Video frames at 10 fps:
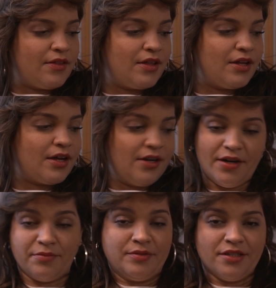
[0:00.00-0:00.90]
And then I
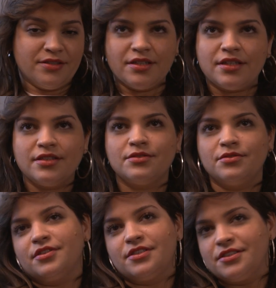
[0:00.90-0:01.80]
didn't apply to cooking
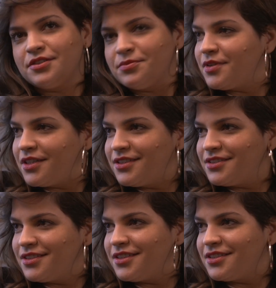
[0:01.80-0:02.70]
school, and I just applied
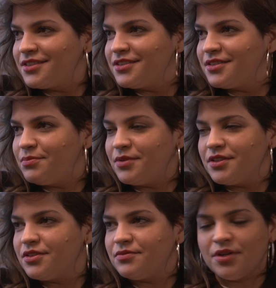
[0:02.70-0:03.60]
to, a
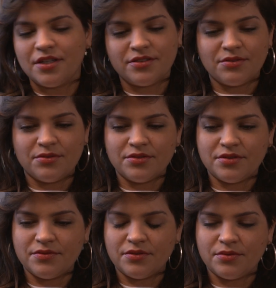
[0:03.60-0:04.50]
bunch of grad
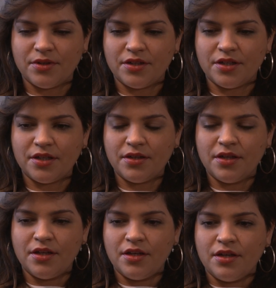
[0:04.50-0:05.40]
schools for writing.
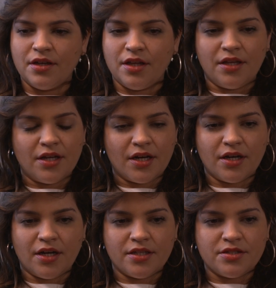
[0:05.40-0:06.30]
And then I
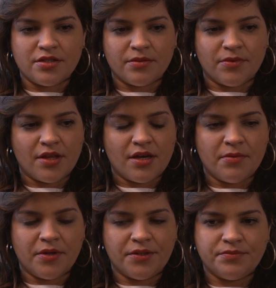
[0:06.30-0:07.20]
got into some of
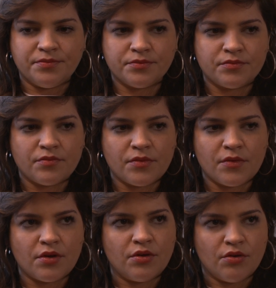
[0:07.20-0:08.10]
them, and,
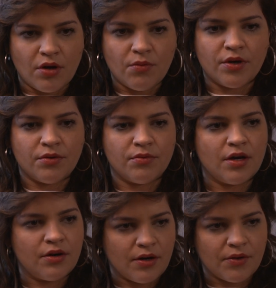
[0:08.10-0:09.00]
I went
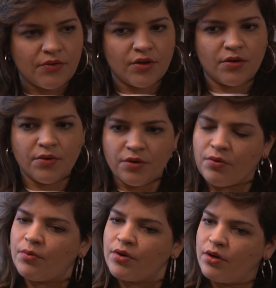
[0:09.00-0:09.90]
around, and I was like, where do
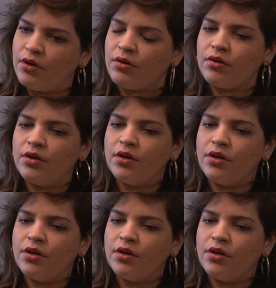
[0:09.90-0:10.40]
I want to go?